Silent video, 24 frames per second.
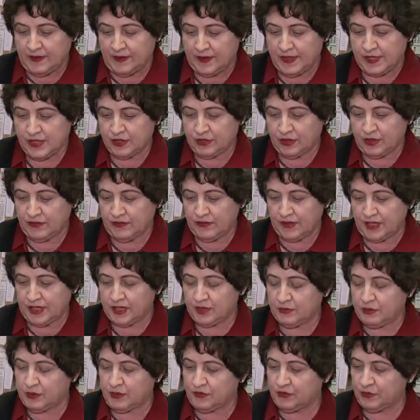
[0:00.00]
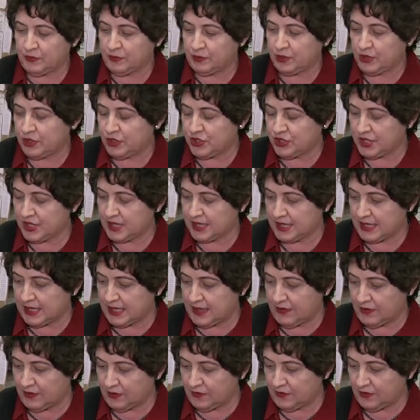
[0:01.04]
These are available for purchase
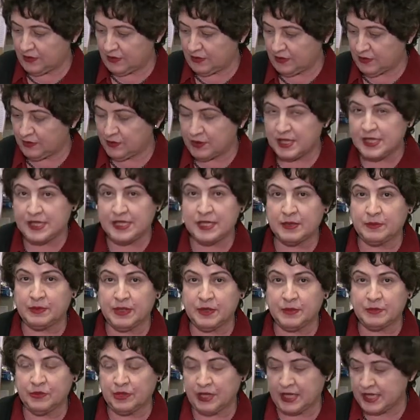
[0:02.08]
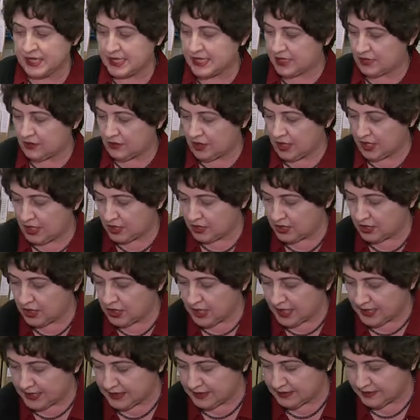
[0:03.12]
and they're very reasonably priced. They're all
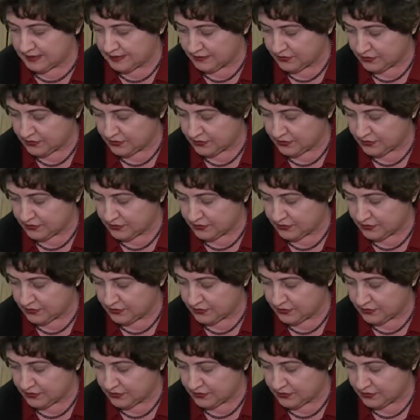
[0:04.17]
cotton.